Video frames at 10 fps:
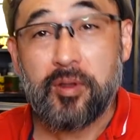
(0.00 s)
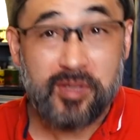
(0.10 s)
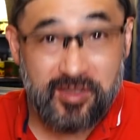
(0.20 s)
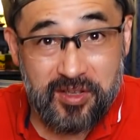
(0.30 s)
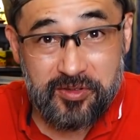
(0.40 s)

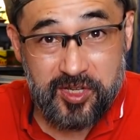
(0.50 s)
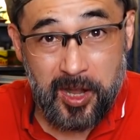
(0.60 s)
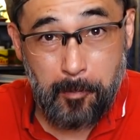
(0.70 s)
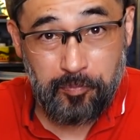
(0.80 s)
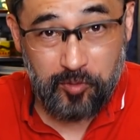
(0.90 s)
The
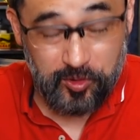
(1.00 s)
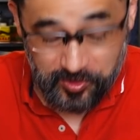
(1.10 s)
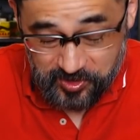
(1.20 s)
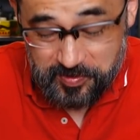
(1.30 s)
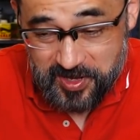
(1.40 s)
texture
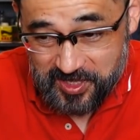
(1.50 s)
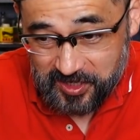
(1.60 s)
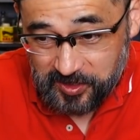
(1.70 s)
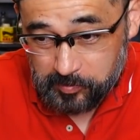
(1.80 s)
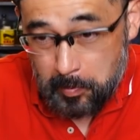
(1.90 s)
is super
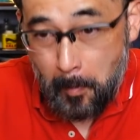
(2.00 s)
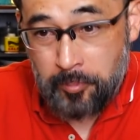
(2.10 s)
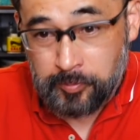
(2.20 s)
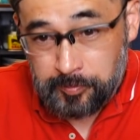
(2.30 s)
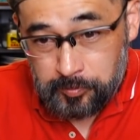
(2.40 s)
nice.
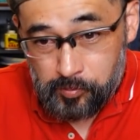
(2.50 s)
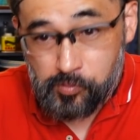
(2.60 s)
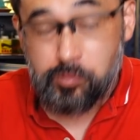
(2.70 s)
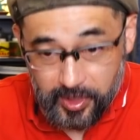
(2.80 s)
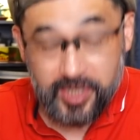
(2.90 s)

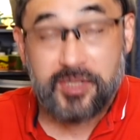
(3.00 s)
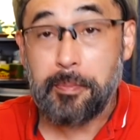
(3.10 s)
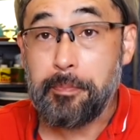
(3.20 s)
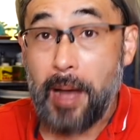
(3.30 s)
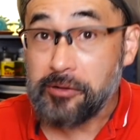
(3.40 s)
It's
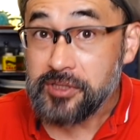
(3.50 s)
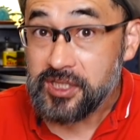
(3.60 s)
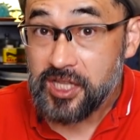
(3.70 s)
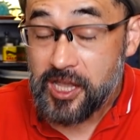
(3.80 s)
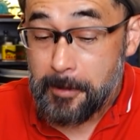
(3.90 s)

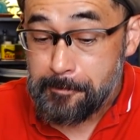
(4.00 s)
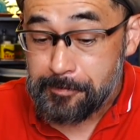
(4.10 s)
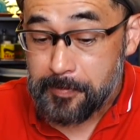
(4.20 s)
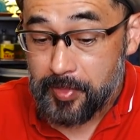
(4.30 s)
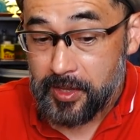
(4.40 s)
bouncy.
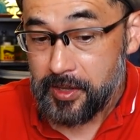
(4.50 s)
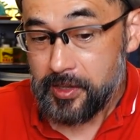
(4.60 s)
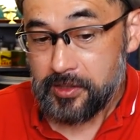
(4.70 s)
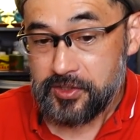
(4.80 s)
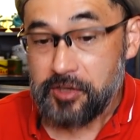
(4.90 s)

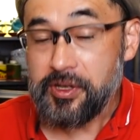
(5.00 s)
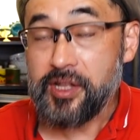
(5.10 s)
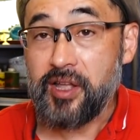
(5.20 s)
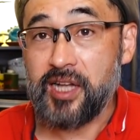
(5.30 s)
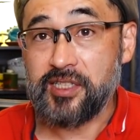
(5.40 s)
Still,
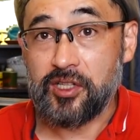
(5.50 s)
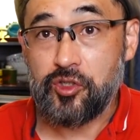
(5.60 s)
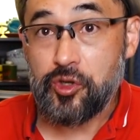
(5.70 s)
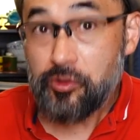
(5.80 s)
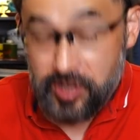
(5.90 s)
it has a
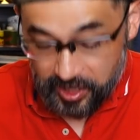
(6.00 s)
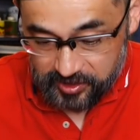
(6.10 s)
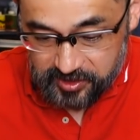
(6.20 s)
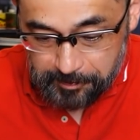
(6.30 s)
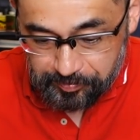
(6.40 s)

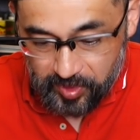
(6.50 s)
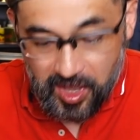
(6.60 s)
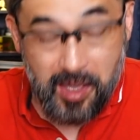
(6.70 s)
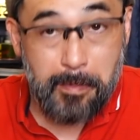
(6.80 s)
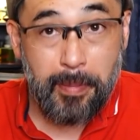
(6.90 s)
chewiness,
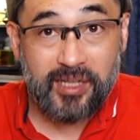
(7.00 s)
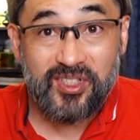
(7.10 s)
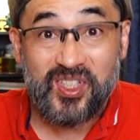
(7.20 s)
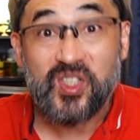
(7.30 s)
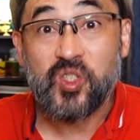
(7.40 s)
but
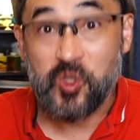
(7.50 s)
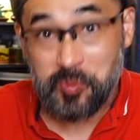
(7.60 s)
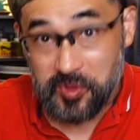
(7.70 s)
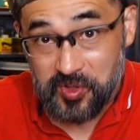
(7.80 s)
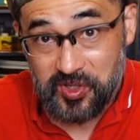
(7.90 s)

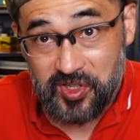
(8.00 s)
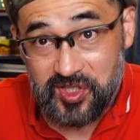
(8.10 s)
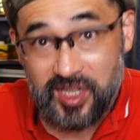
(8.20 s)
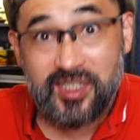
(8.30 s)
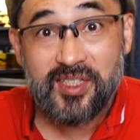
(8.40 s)
smooth
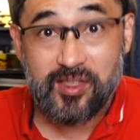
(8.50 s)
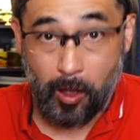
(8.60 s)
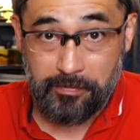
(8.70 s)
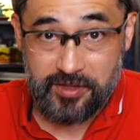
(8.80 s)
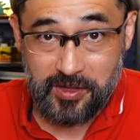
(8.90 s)
and
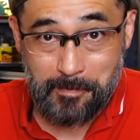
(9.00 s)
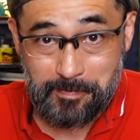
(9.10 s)
soft.